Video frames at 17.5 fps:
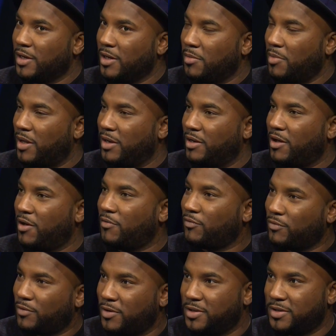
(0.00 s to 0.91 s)
my loved
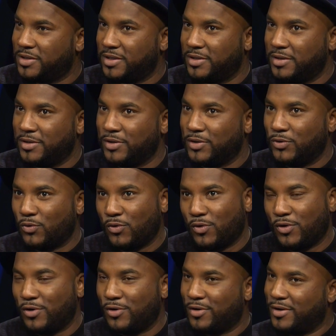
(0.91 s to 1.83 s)
ones, and
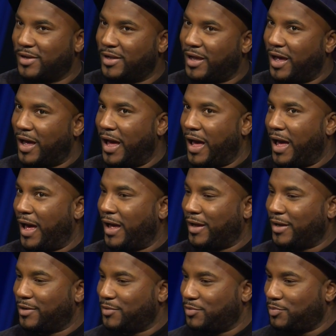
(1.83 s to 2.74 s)
will
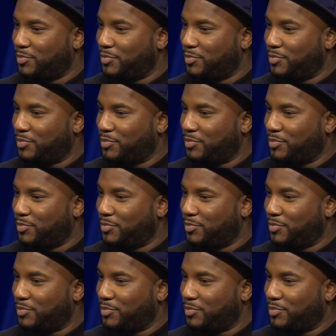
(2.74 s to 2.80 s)
I